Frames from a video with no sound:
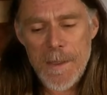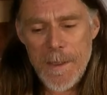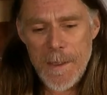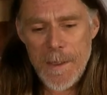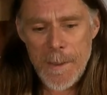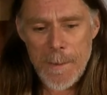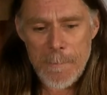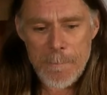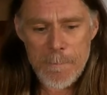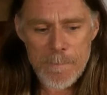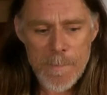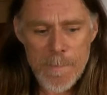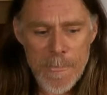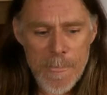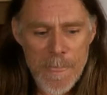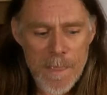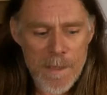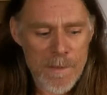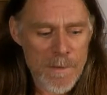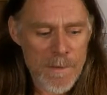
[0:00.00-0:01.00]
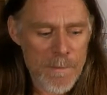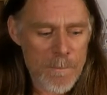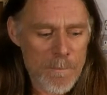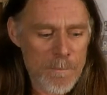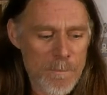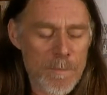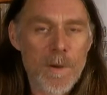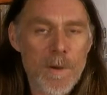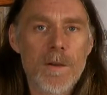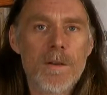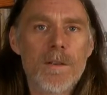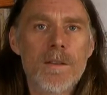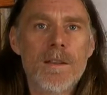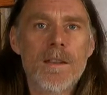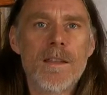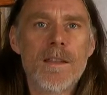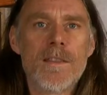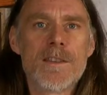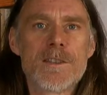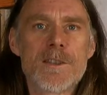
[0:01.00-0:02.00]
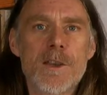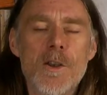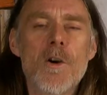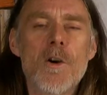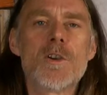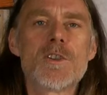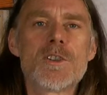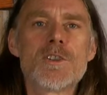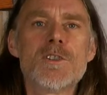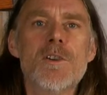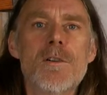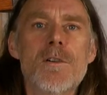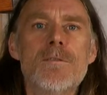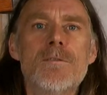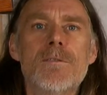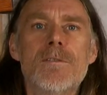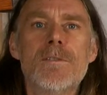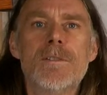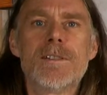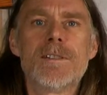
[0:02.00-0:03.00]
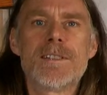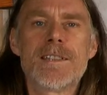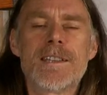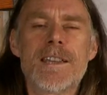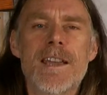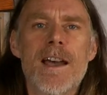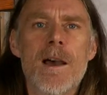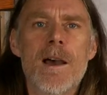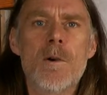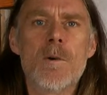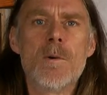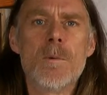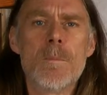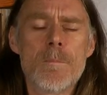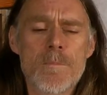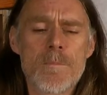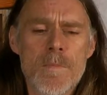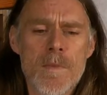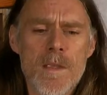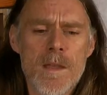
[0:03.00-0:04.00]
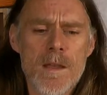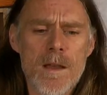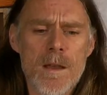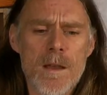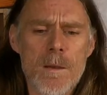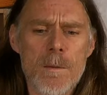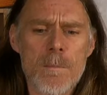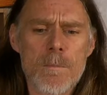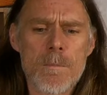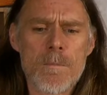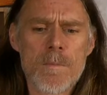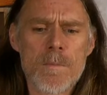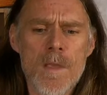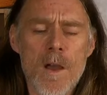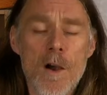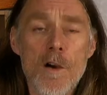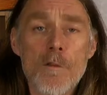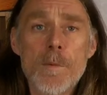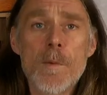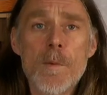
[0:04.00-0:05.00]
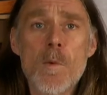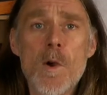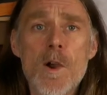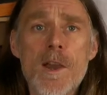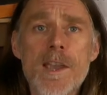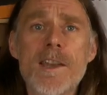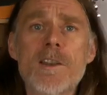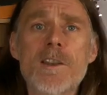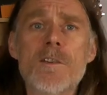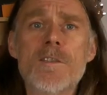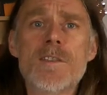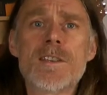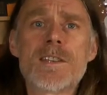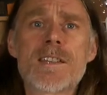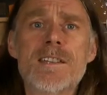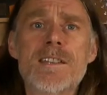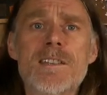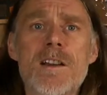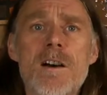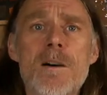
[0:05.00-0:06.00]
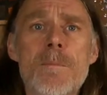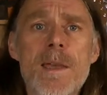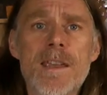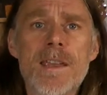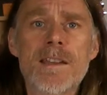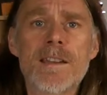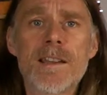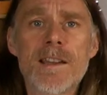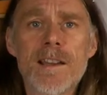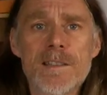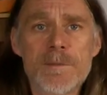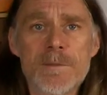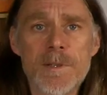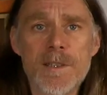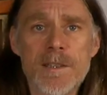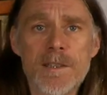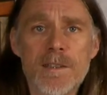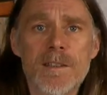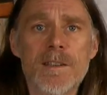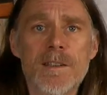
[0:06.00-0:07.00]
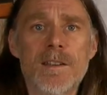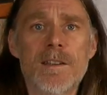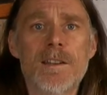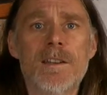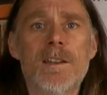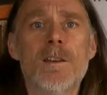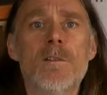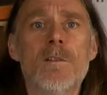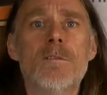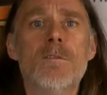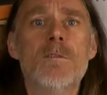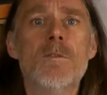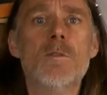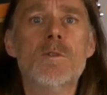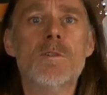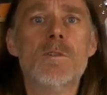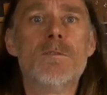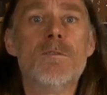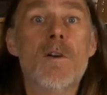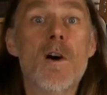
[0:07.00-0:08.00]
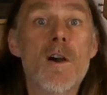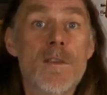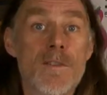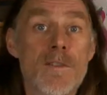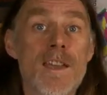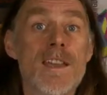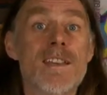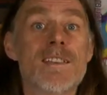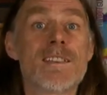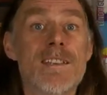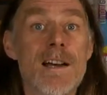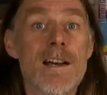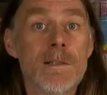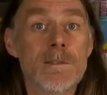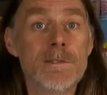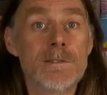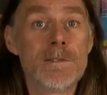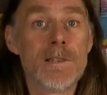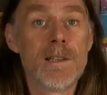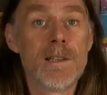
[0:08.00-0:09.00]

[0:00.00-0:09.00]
but there's a lot of stuff to get out. I've been working on this Guitar Making Academy for 5 years now.